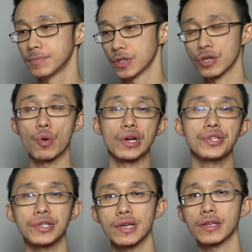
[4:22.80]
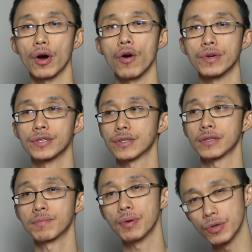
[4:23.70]
the question that always
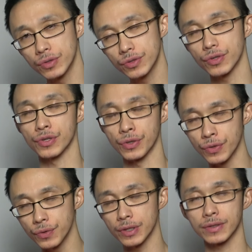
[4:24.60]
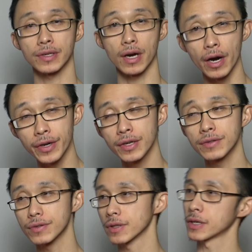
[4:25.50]
is posed to you as the
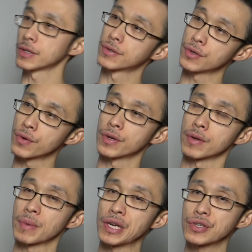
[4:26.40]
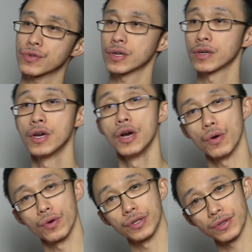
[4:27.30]
audience, like is you in the Matrix
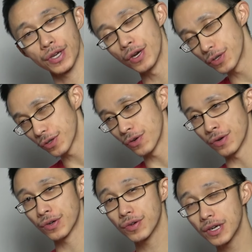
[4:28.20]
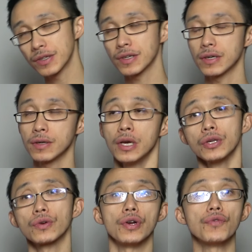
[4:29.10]
or is the character going crazy?
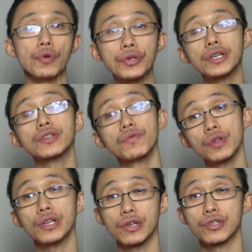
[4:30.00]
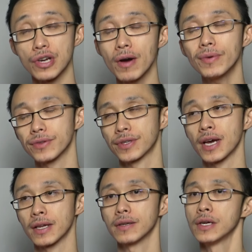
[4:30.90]
So it, it does a really good job of
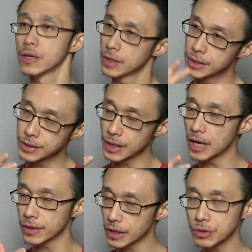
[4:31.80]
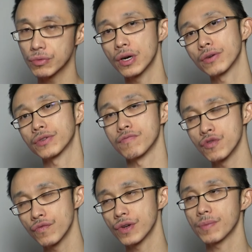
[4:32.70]
that and not not throughout the
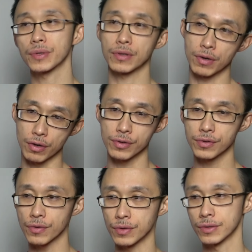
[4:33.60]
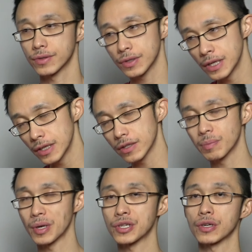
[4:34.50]
movie, but there are certain scenes,
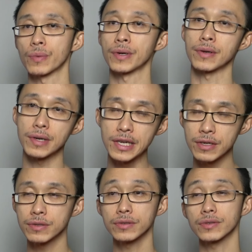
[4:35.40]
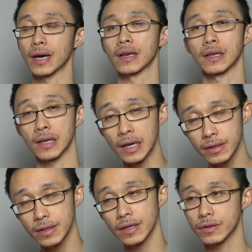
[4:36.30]
especially when Neo's. I
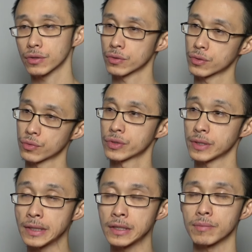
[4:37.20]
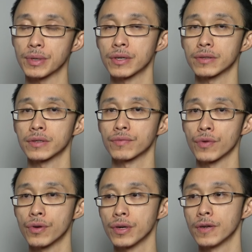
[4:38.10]
like that those scene because it's
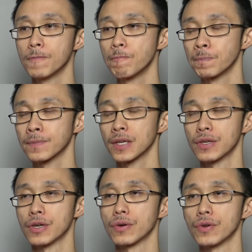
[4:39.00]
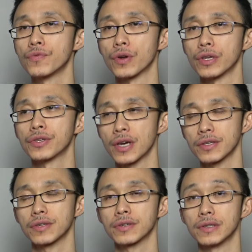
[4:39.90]
very, you know, it really
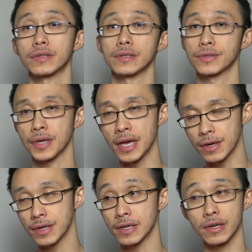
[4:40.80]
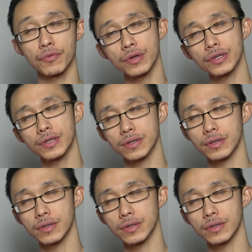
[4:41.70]
tests his, his sanity and it really